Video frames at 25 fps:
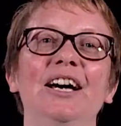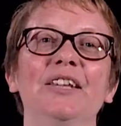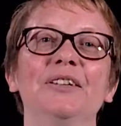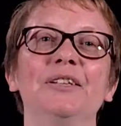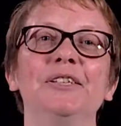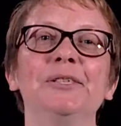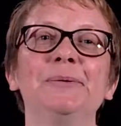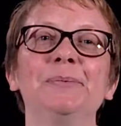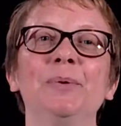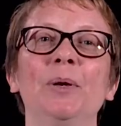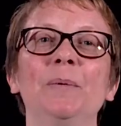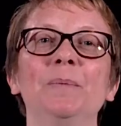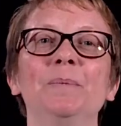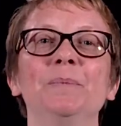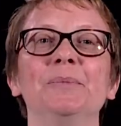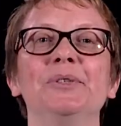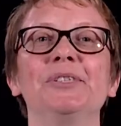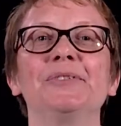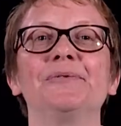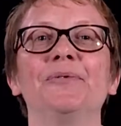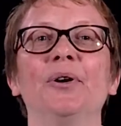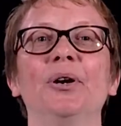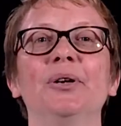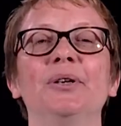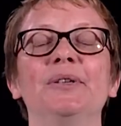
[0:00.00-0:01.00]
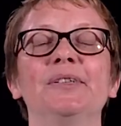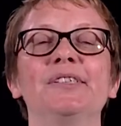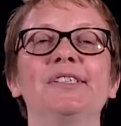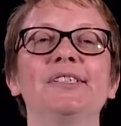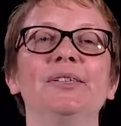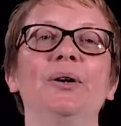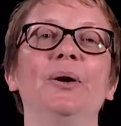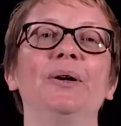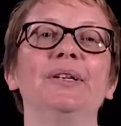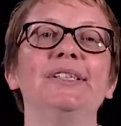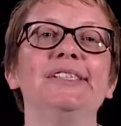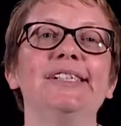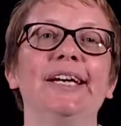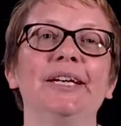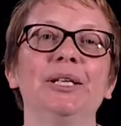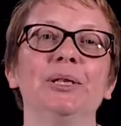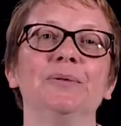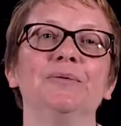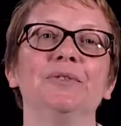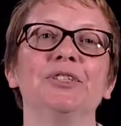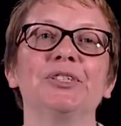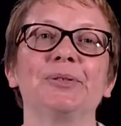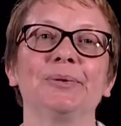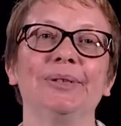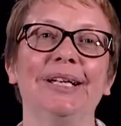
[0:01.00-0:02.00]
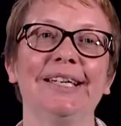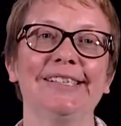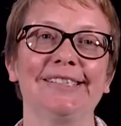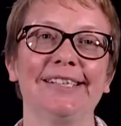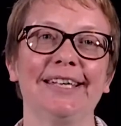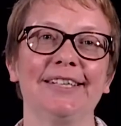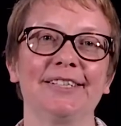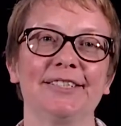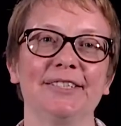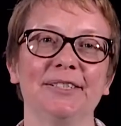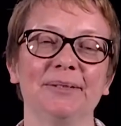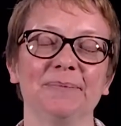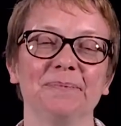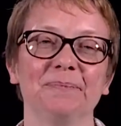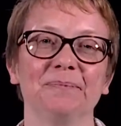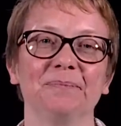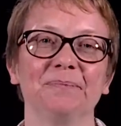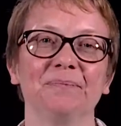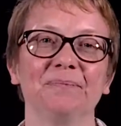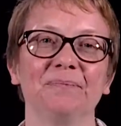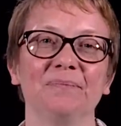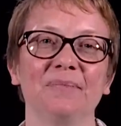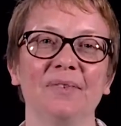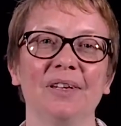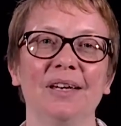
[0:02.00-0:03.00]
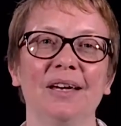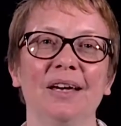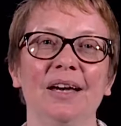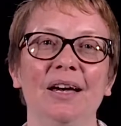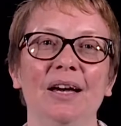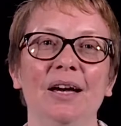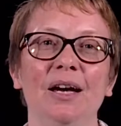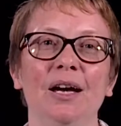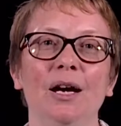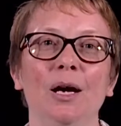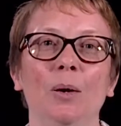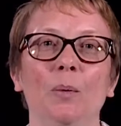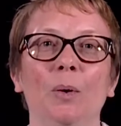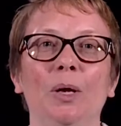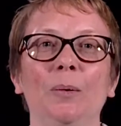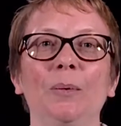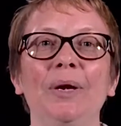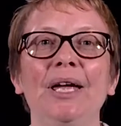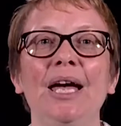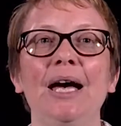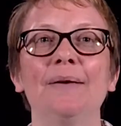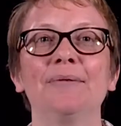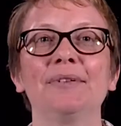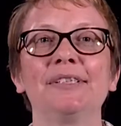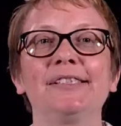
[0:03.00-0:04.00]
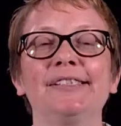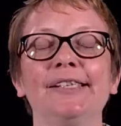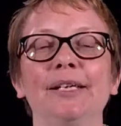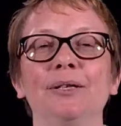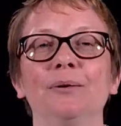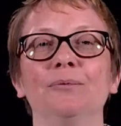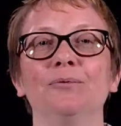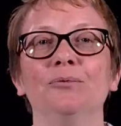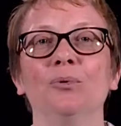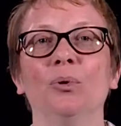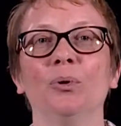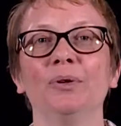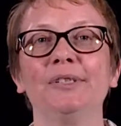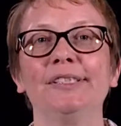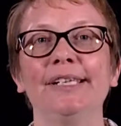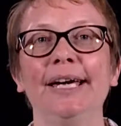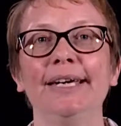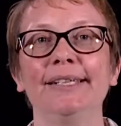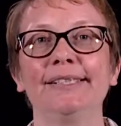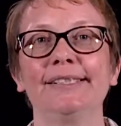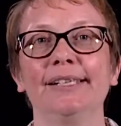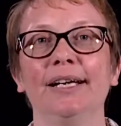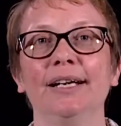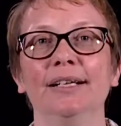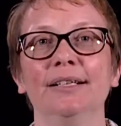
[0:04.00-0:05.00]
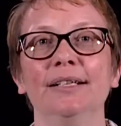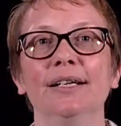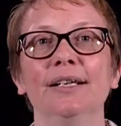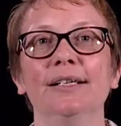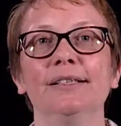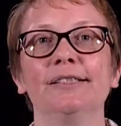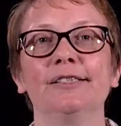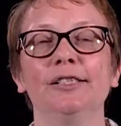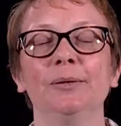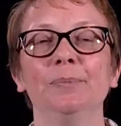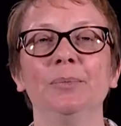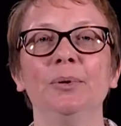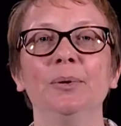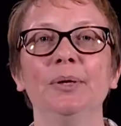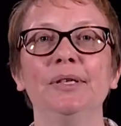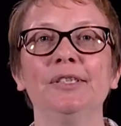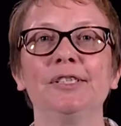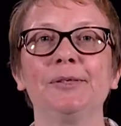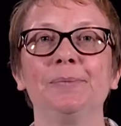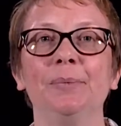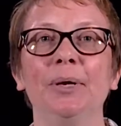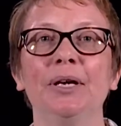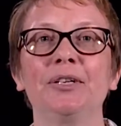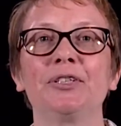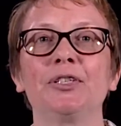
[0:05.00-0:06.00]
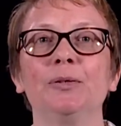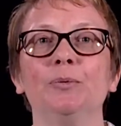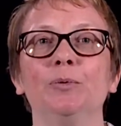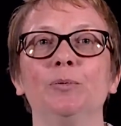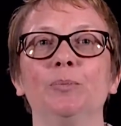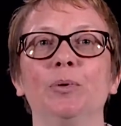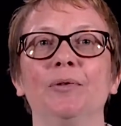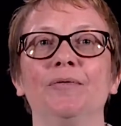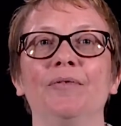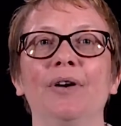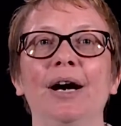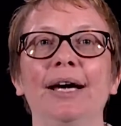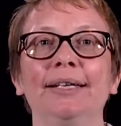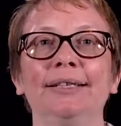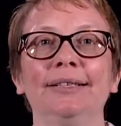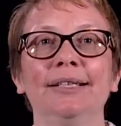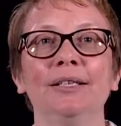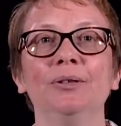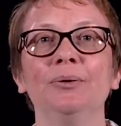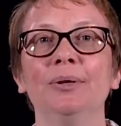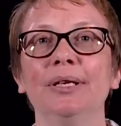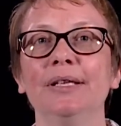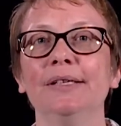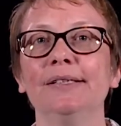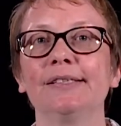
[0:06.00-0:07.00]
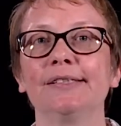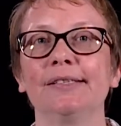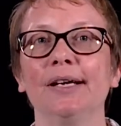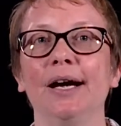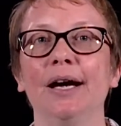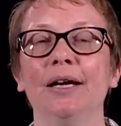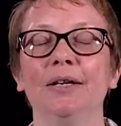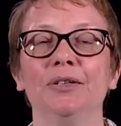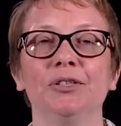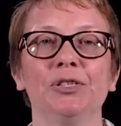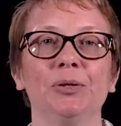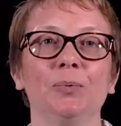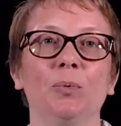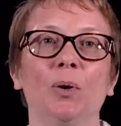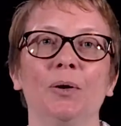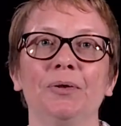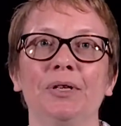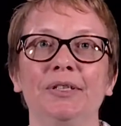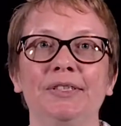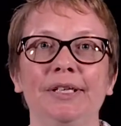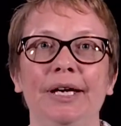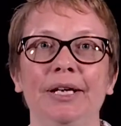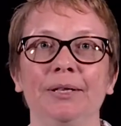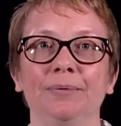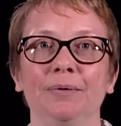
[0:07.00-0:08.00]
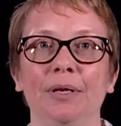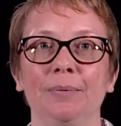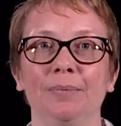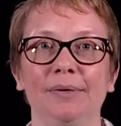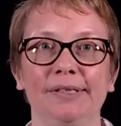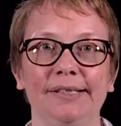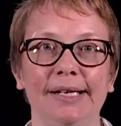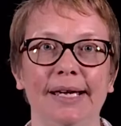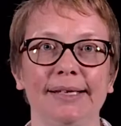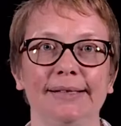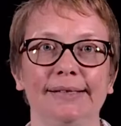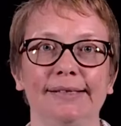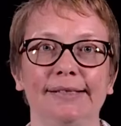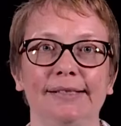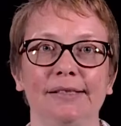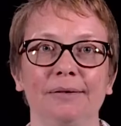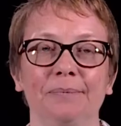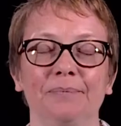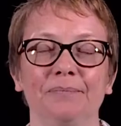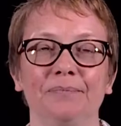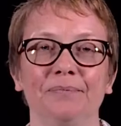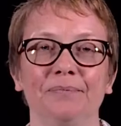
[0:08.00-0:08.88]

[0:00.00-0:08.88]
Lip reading: This problem is focused on data visualization. When we have a set of raw data, simple inspection will provide little insight into what the data represents.